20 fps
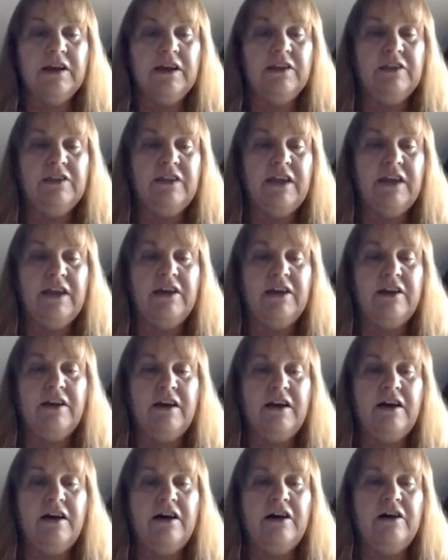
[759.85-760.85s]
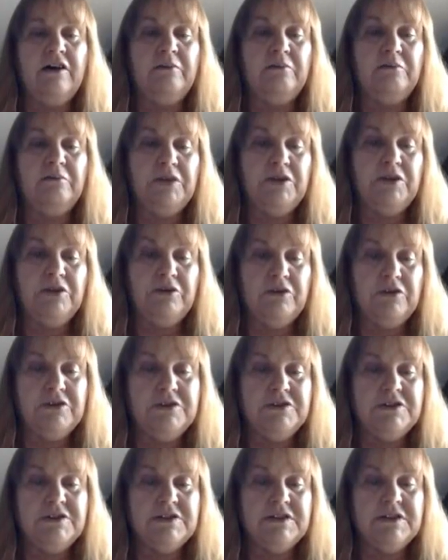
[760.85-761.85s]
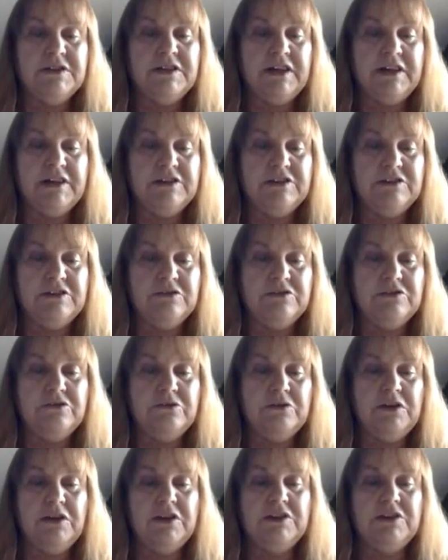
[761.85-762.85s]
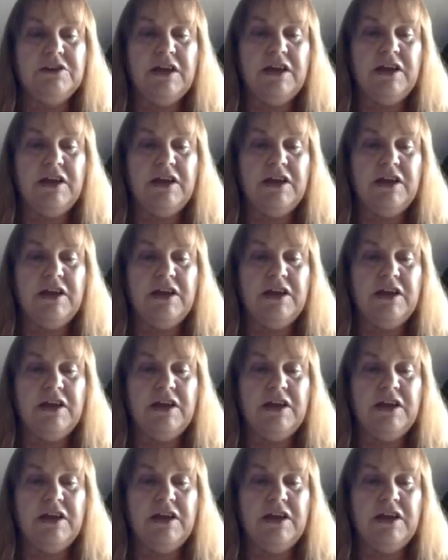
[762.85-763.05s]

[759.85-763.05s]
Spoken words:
Then minerals is the next nutrient,